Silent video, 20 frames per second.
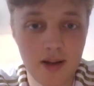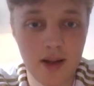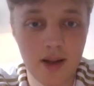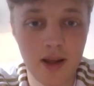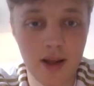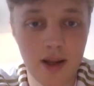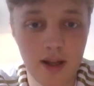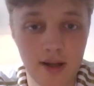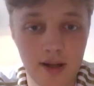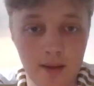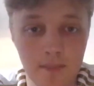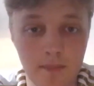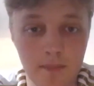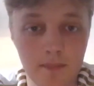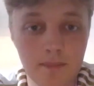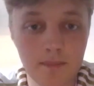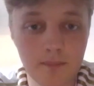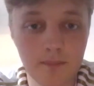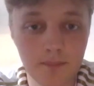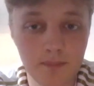
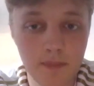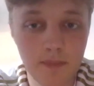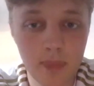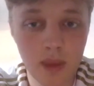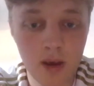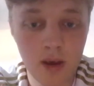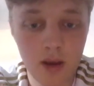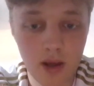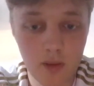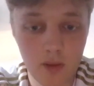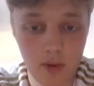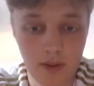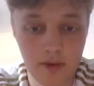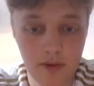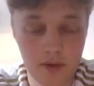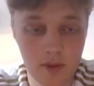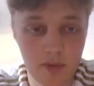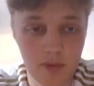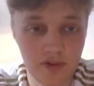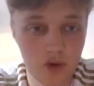
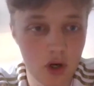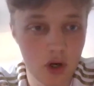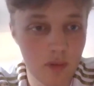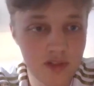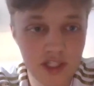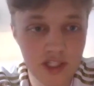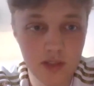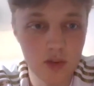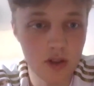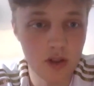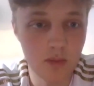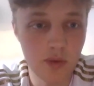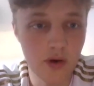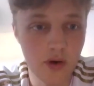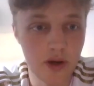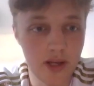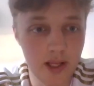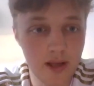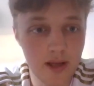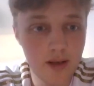with the performances we were
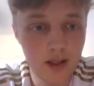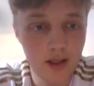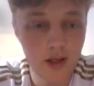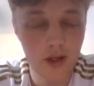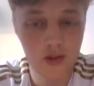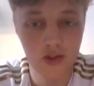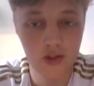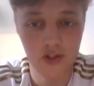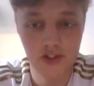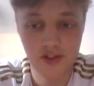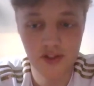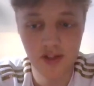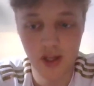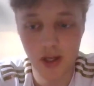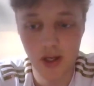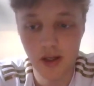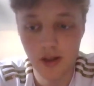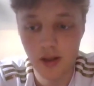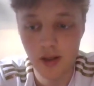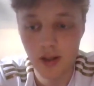putting in, not just the